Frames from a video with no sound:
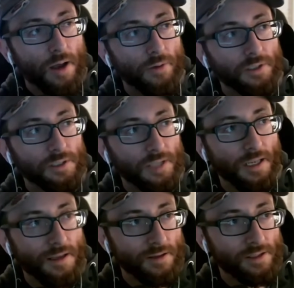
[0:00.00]
I was
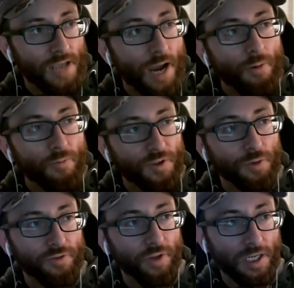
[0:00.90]
going to say Skyrim
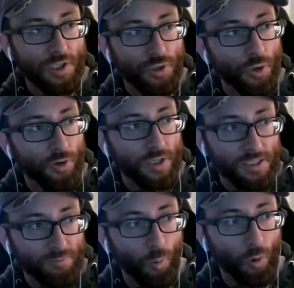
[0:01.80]
feels like a
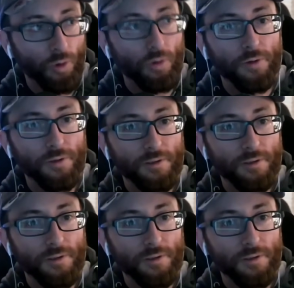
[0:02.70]
dirty world.